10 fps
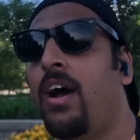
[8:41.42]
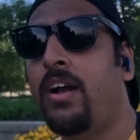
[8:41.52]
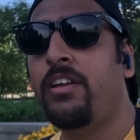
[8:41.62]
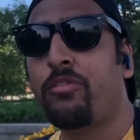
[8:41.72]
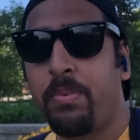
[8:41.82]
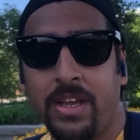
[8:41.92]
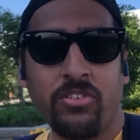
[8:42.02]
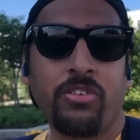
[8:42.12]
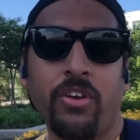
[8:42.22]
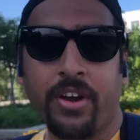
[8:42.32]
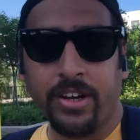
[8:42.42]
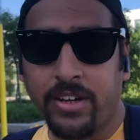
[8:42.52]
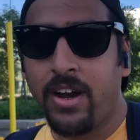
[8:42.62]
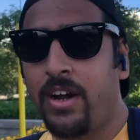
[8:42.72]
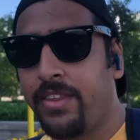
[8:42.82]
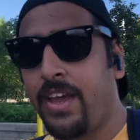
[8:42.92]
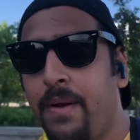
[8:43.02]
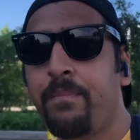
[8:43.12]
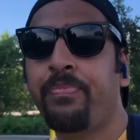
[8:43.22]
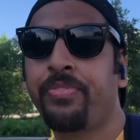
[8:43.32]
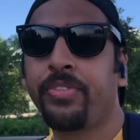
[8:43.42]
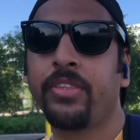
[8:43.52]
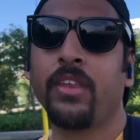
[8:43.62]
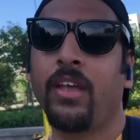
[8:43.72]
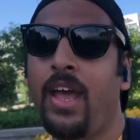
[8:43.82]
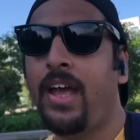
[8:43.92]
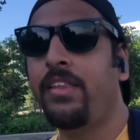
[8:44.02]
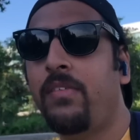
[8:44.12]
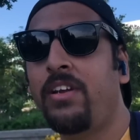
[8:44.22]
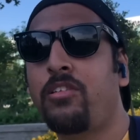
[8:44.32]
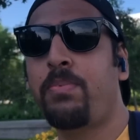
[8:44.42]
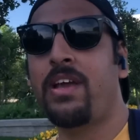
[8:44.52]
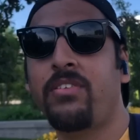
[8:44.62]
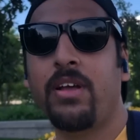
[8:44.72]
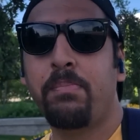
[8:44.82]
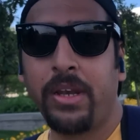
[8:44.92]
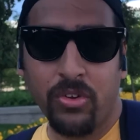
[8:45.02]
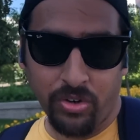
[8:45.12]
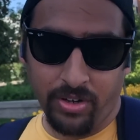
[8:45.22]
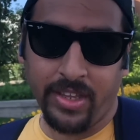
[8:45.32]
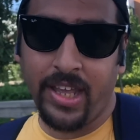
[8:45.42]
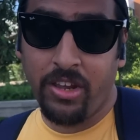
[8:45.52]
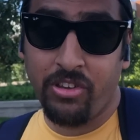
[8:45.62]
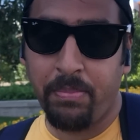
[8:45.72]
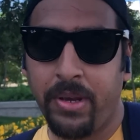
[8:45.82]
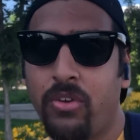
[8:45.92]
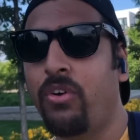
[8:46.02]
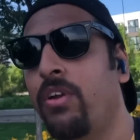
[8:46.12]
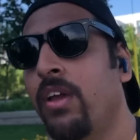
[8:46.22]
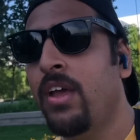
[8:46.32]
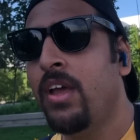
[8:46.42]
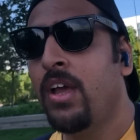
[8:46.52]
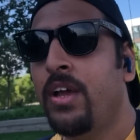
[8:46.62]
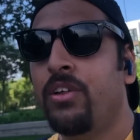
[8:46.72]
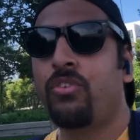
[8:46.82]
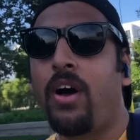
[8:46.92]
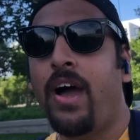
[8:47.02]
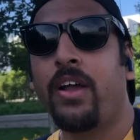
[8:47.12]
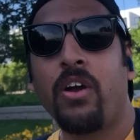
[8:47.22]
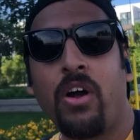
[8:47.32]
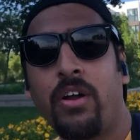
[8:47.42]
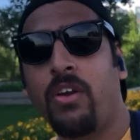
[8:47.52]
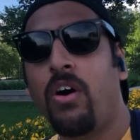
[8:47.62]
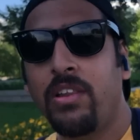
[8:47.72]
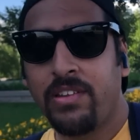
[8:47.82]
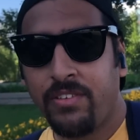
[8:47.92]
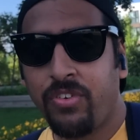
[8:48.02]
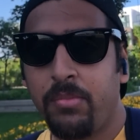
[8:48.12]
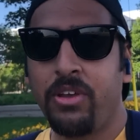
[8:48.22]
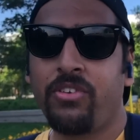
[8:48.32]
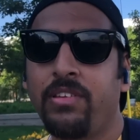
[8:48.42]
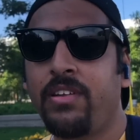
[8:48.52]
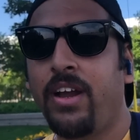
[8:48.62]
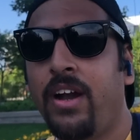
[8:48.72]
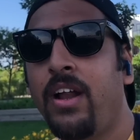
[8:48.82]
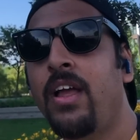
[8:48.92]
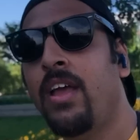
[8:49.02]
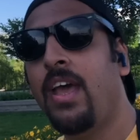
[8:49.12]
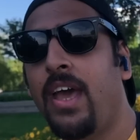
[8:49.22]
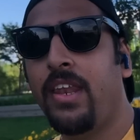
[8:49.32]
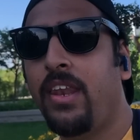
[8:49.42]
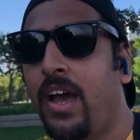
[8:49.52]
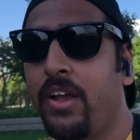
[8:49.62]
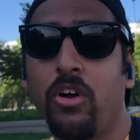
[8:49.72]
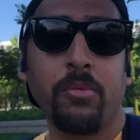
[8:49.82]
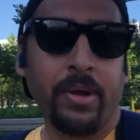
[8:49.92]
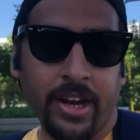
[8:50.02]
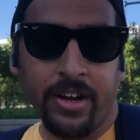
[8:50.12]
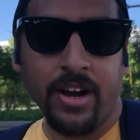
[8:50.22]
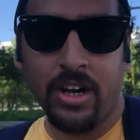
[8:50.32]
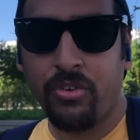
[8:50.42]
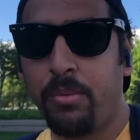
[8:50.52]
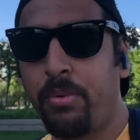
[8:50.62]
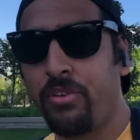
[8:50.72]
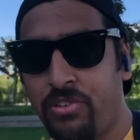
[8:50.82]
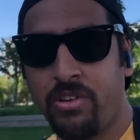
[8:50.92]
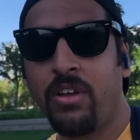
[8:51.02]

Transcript: dispatch your credit card there, and they will dispatch the PIN code, the initial PIN code. So I got all these informations there, and I got my credit card through post,